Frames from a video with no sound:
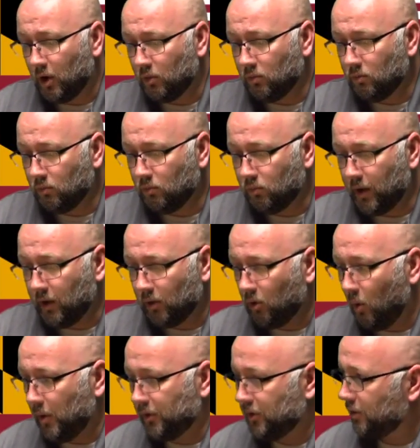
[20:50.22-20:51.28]
we don't
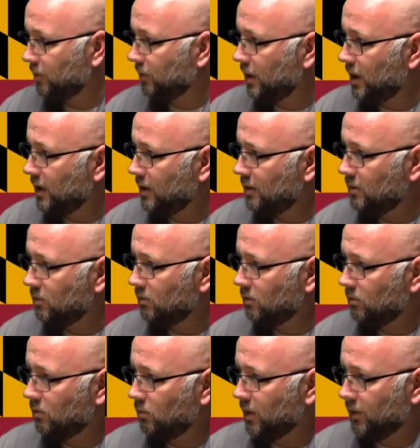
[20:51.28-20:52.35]
always agree
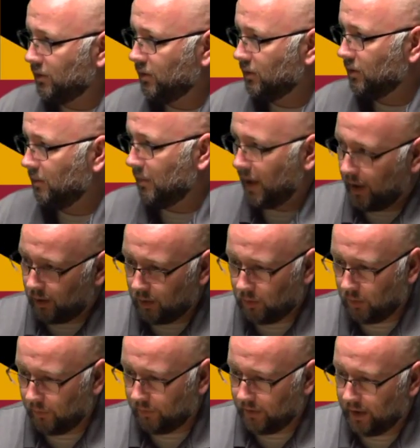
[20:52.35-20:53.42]
with the
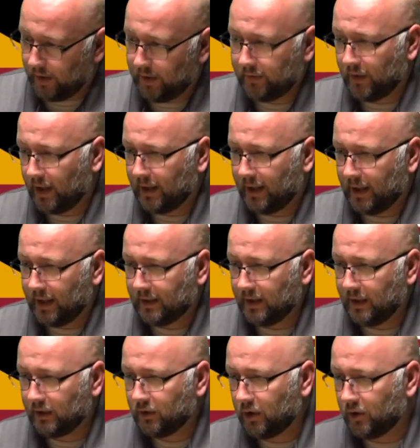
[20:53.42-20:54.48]
mayor on things, and I
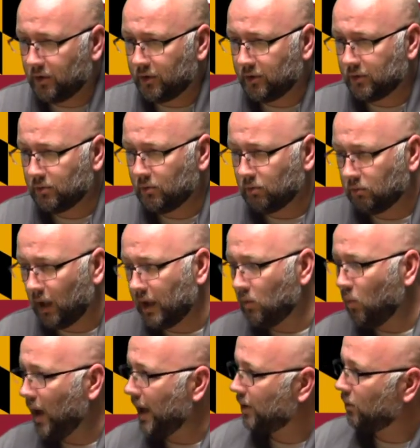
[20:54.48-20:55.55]
think there's
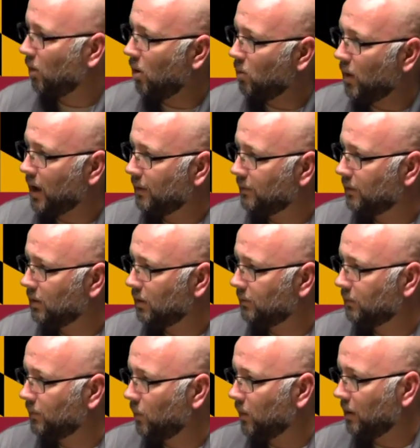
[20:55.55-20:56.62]
right way and wrong way
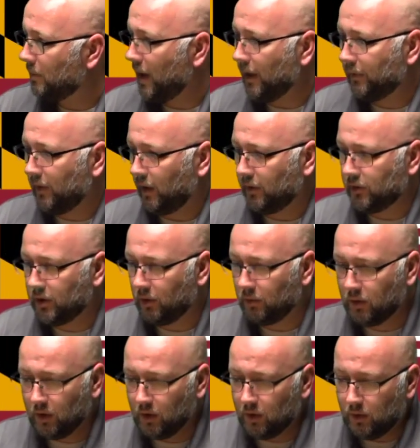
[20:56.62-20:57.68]
of going about things.
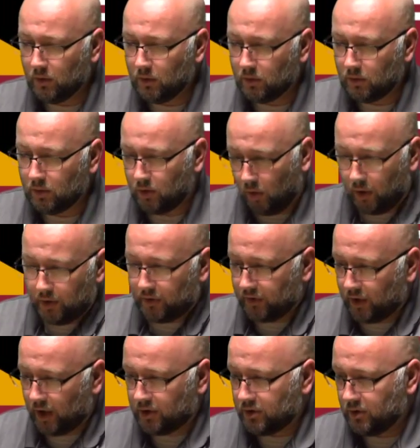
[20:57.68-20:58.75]
Our
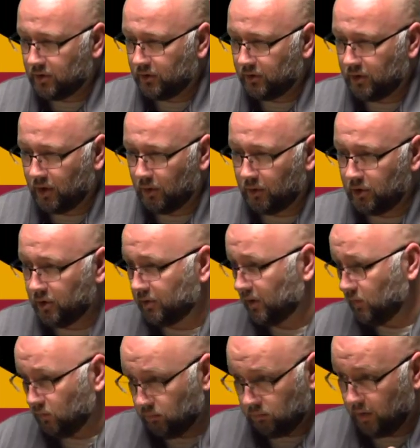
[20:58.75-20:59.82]
discussions, are
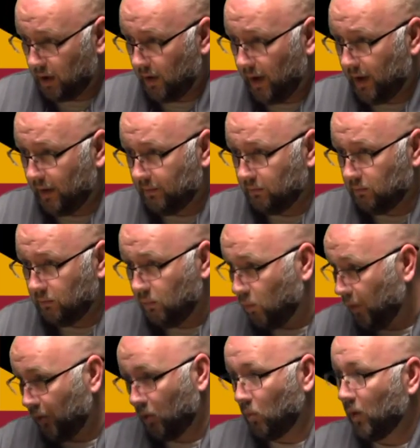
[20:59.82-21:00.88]
usually
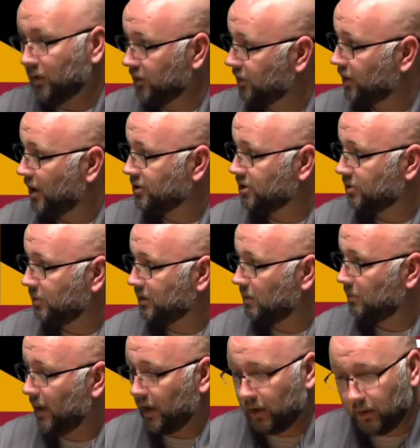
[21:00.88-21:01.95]
one-on-one discussions with
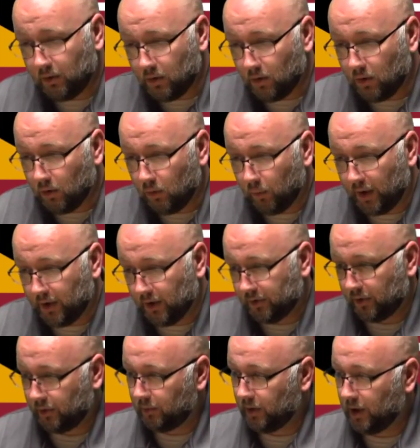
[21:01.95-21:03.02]
the mayor. We
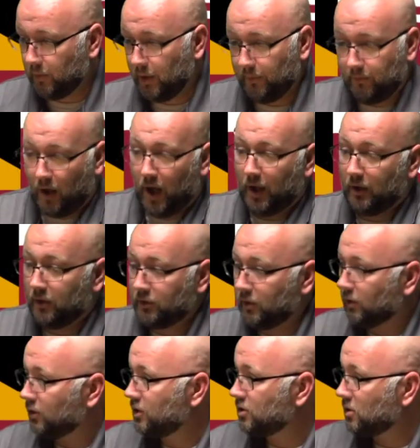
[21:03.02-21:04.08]
disagree. We find a
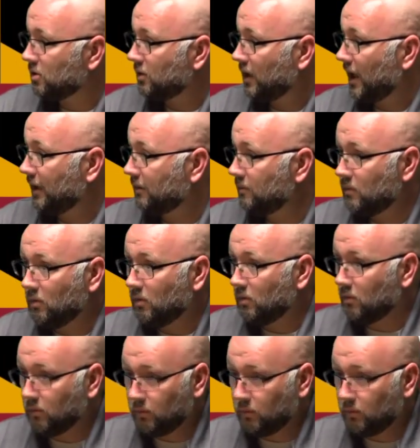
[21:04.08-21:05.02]
solution that